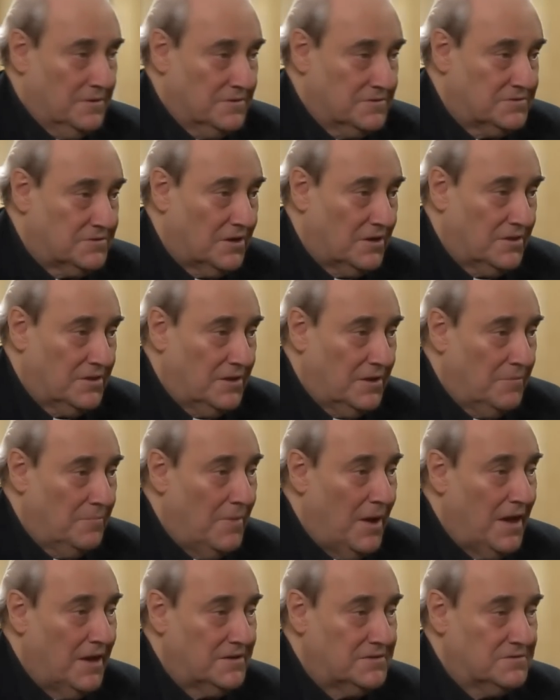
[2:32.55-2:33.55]
Sunday
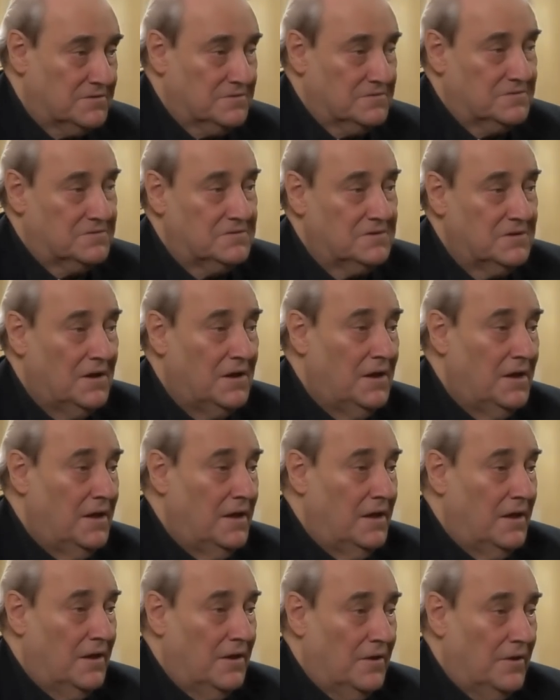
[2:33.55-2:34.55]
Masses,
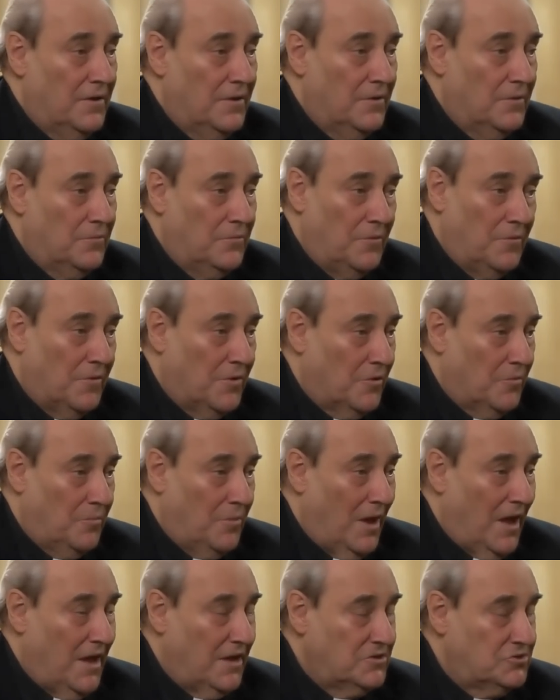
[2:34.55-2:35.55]
we were
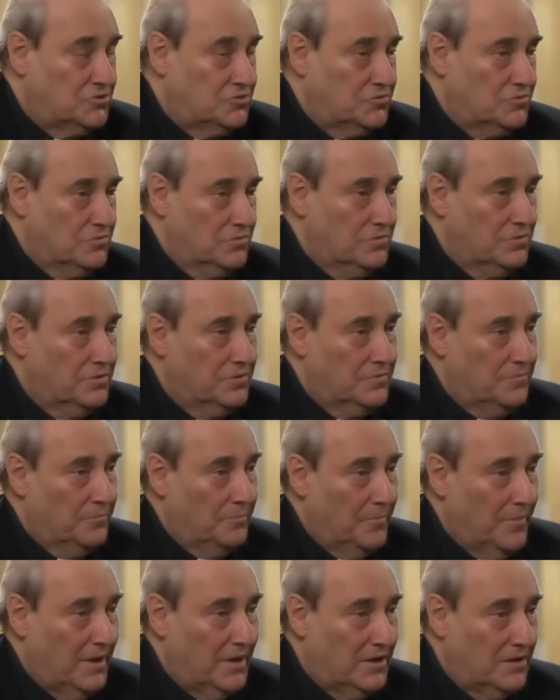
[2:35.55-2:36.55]
obliged to
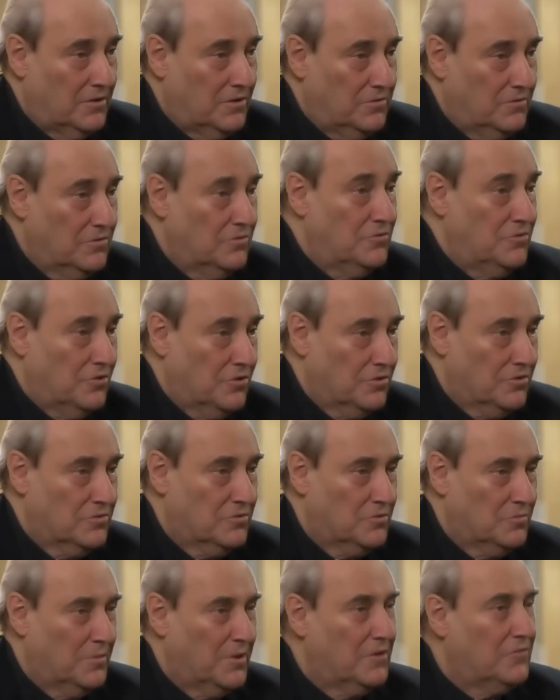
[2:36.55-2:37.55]
make
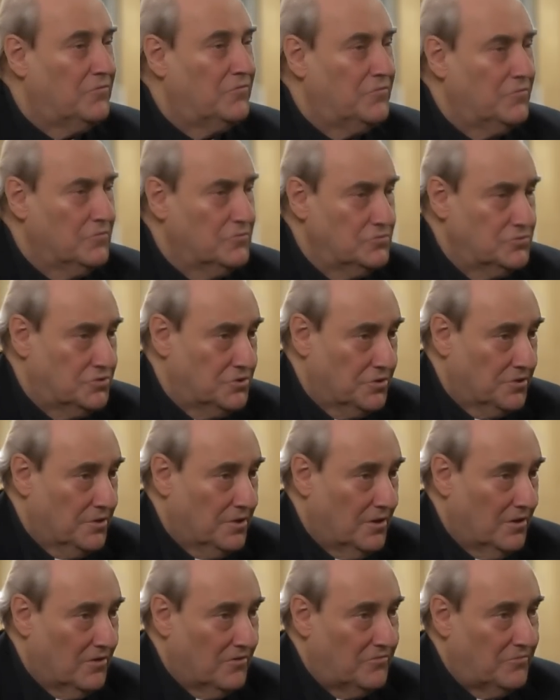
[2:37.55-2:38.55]
union, to make
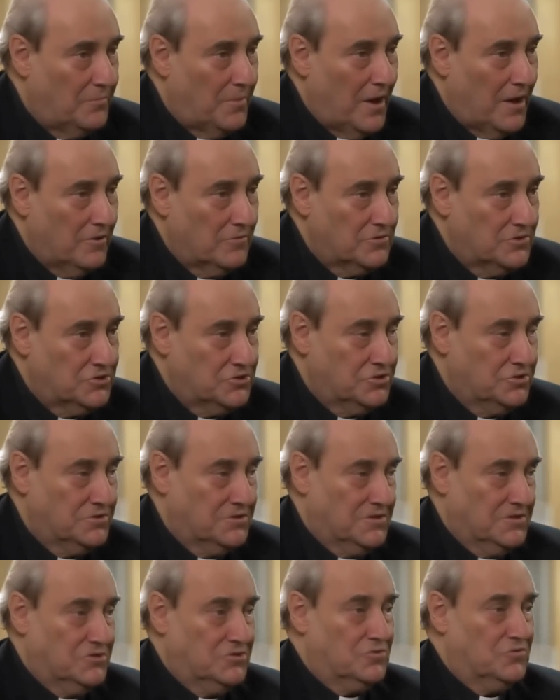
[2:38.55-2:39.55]
fusion of
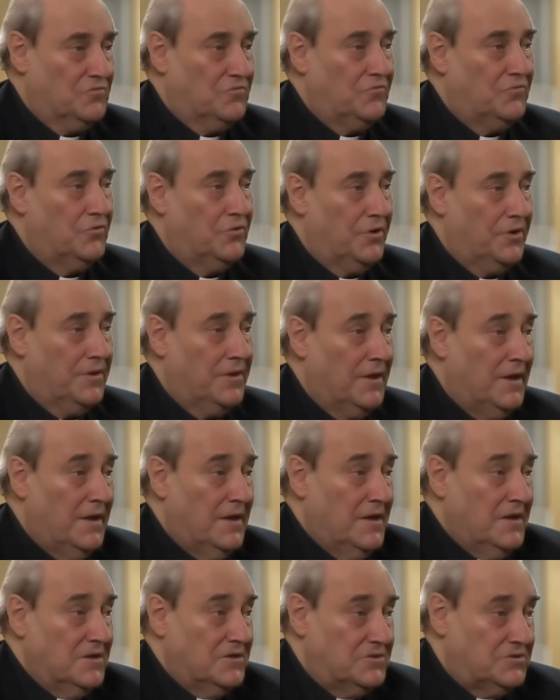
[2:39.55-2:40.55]
parishes and so forth.
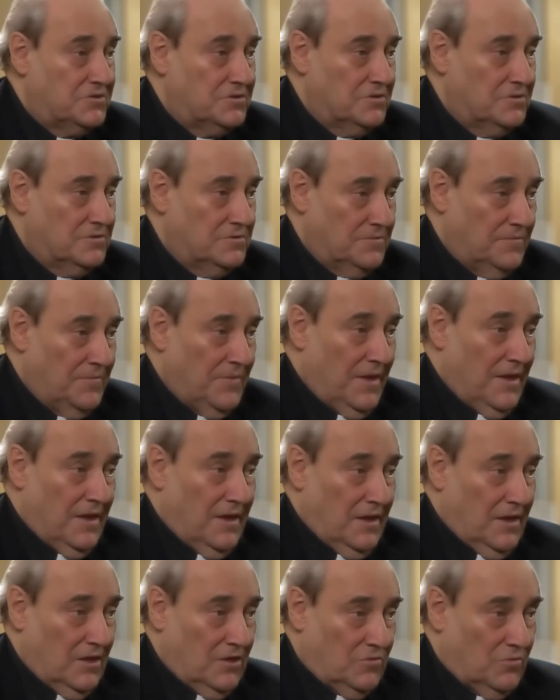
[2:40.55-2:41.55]
So
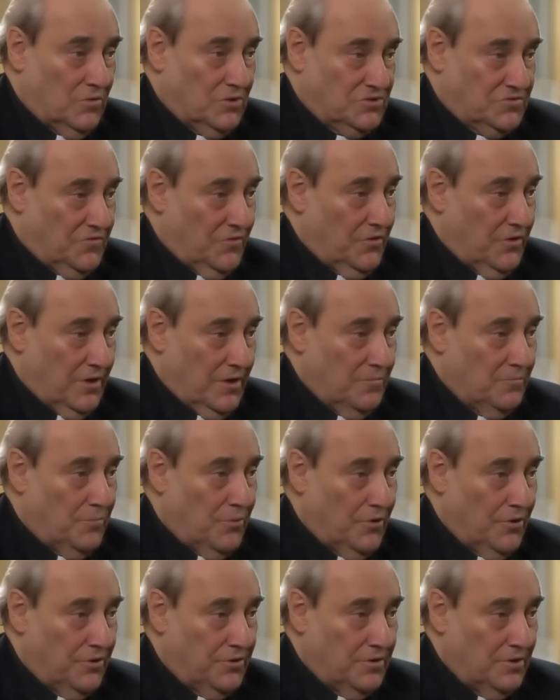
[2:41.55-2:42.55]
it was very
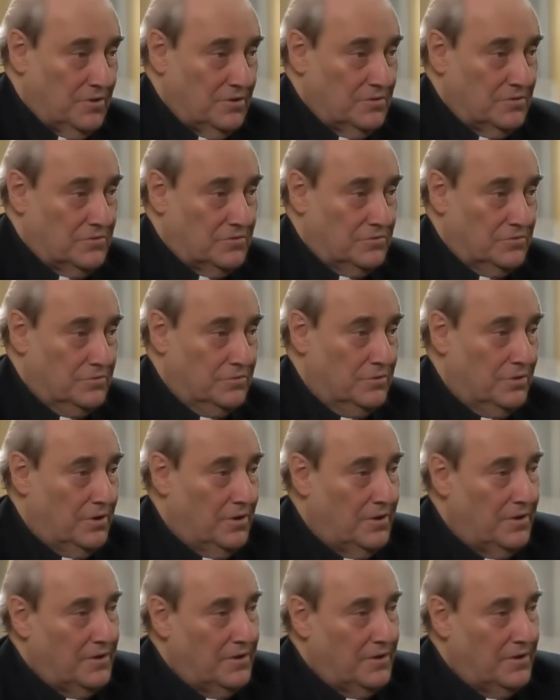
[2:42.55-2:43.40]
important to